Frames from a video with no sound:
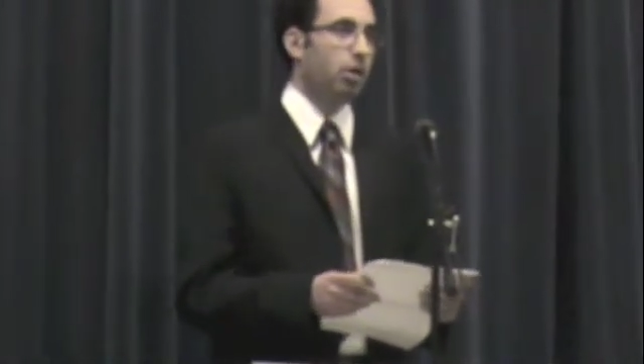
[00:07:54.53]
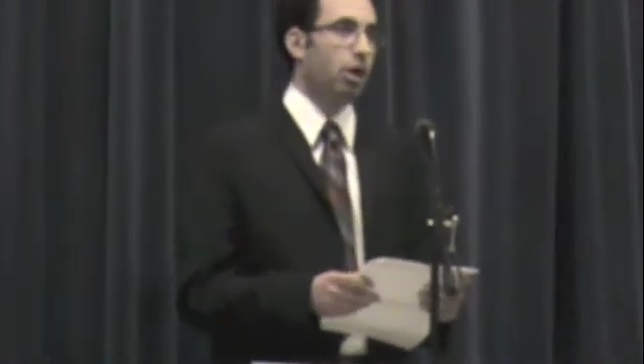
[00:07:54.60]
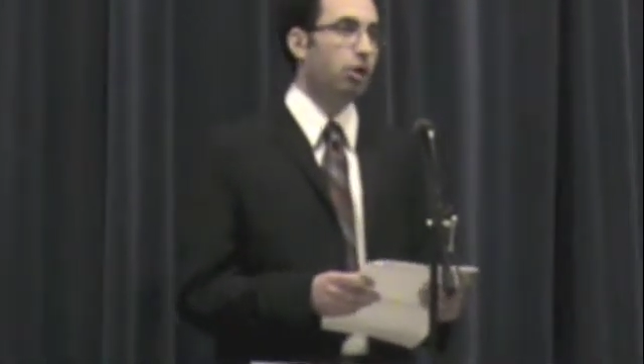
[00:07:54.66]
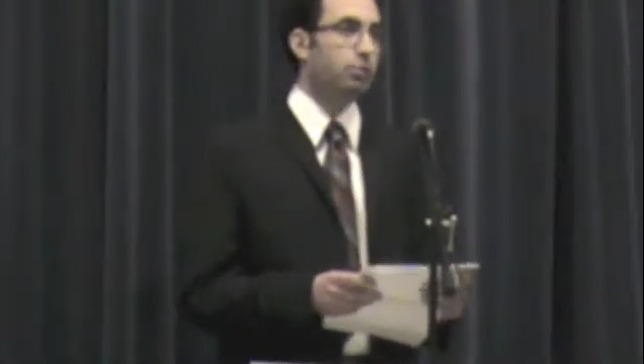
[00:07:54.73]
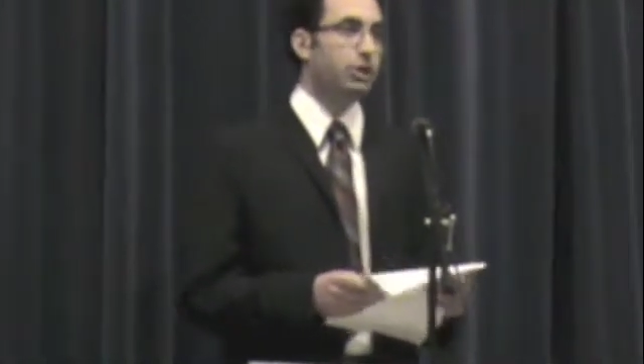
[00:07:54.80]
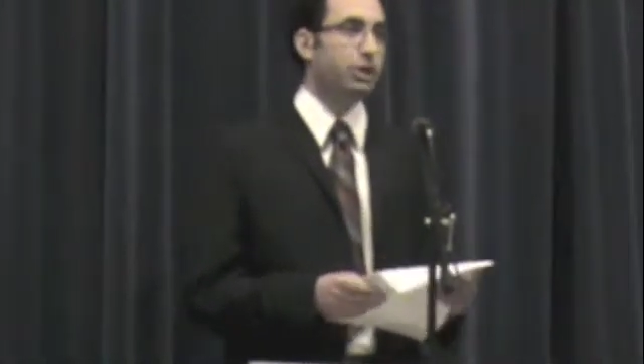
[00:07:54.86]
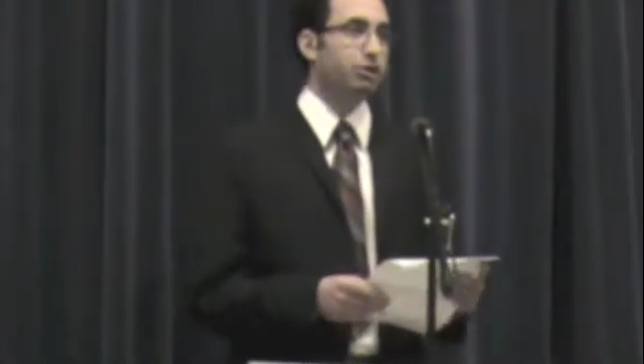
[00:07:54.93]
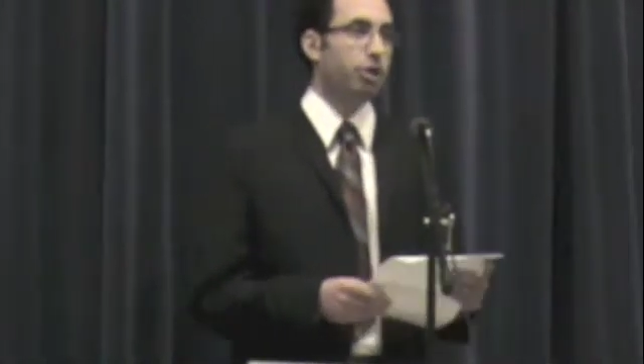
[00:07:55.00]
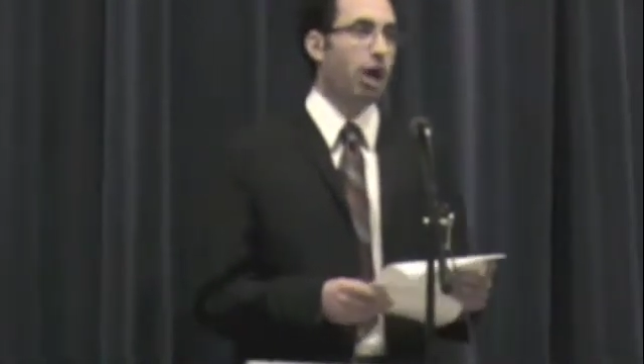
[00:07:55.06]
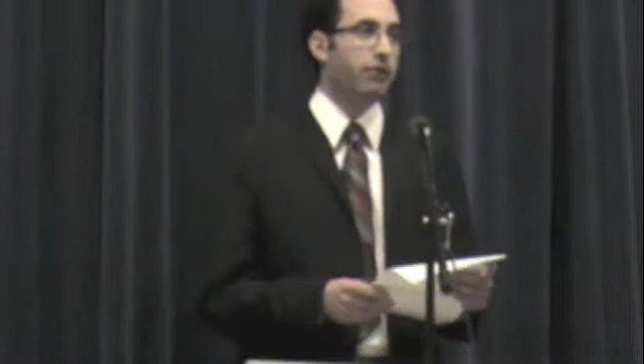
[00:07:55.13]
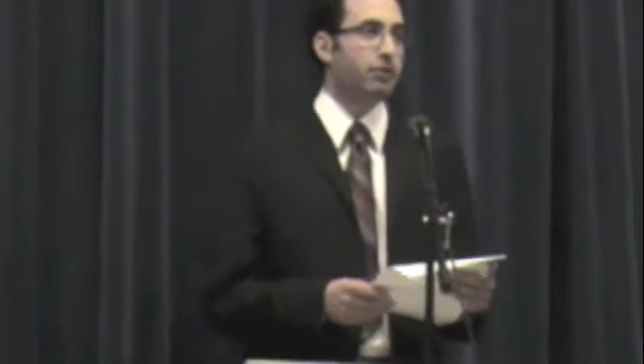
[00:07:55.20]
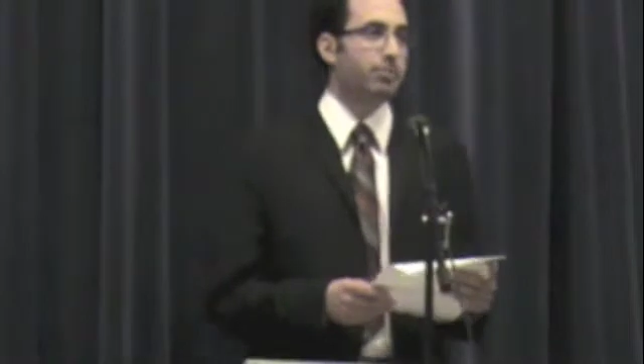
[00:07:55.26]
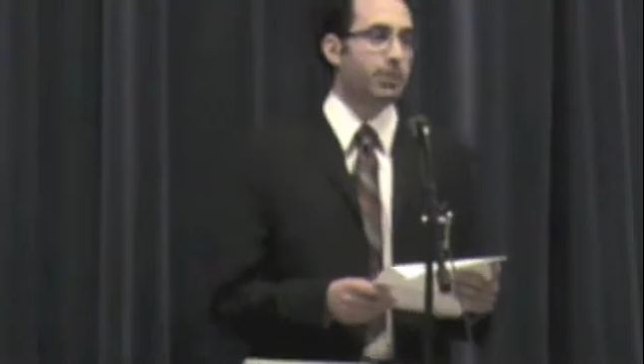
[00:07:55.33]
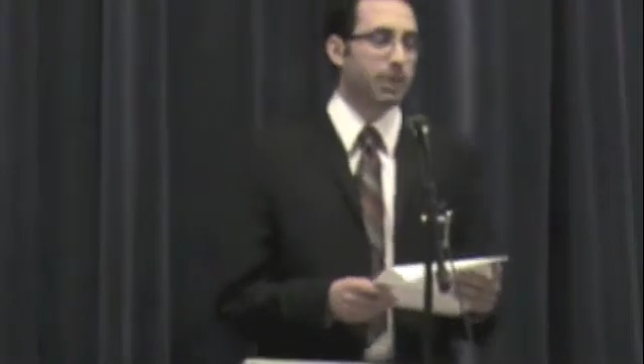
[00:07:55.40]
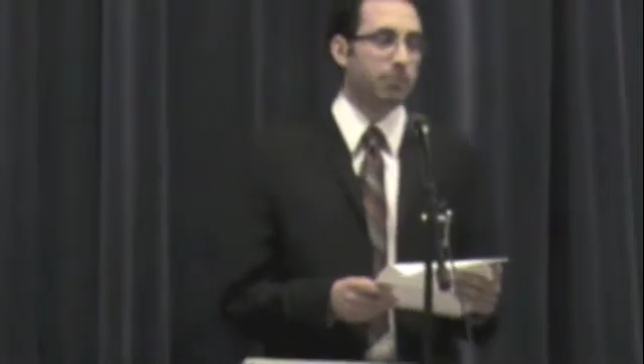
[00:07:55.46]
Always
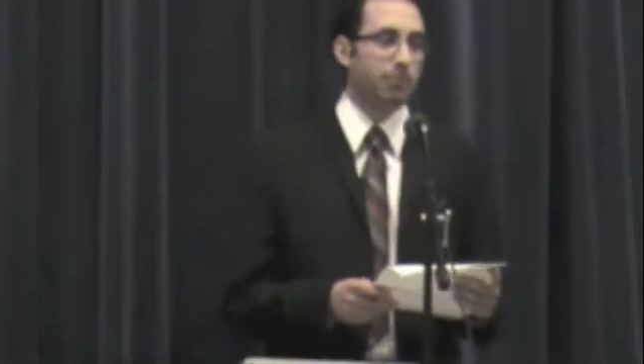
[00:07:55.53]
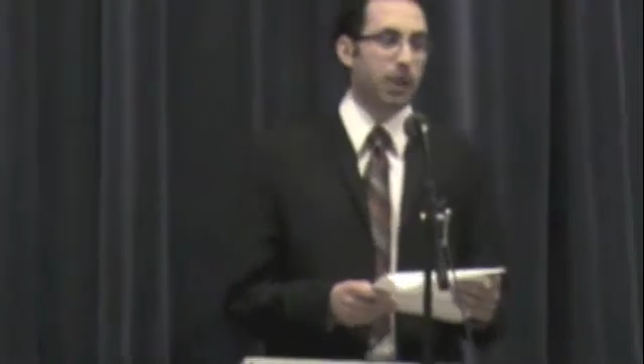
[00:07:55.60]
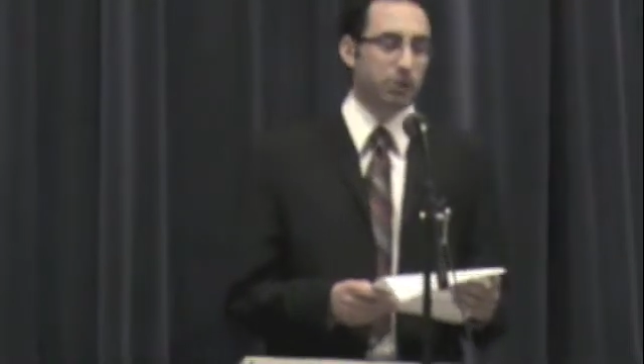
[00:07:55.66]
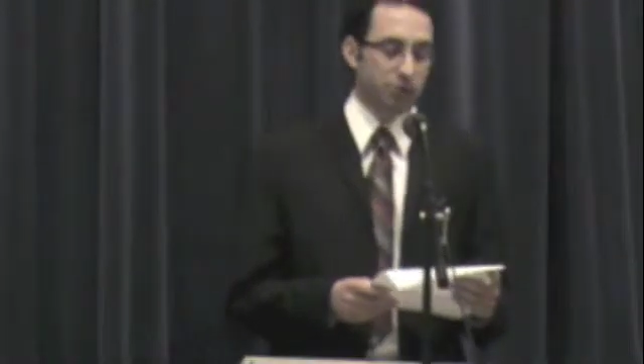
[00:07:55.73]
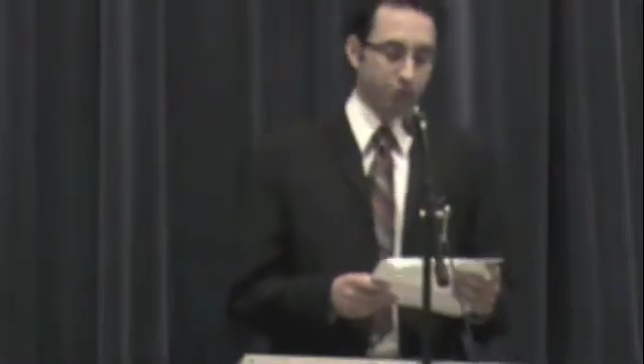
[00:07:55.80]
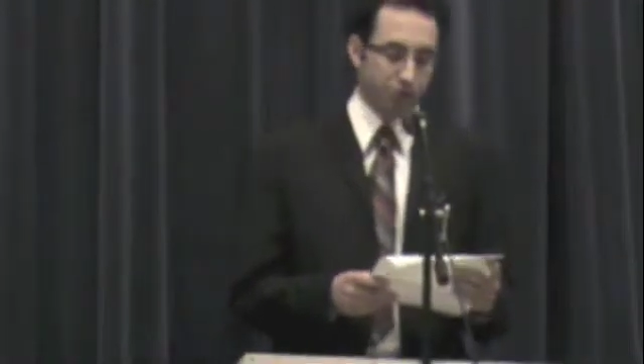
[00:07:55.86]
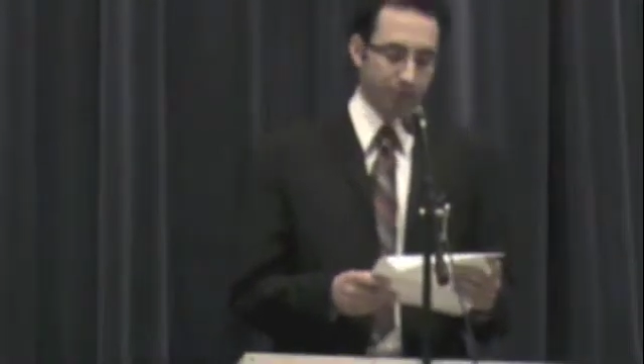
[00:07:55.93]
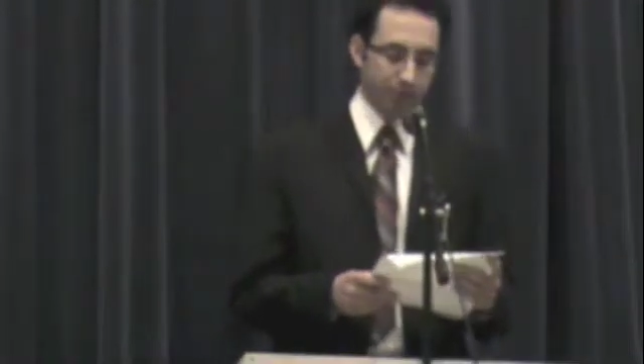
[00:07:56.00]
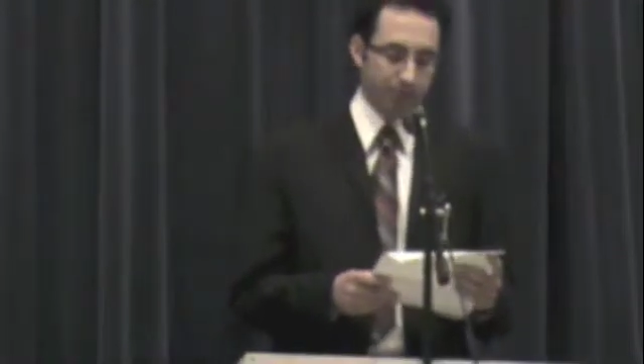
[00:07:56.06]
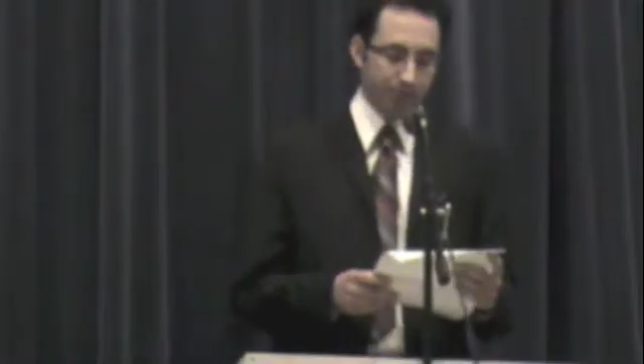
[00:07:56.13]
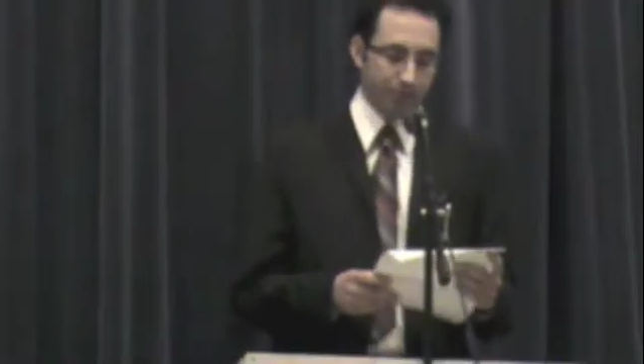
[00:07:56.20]
strive to be a mensch.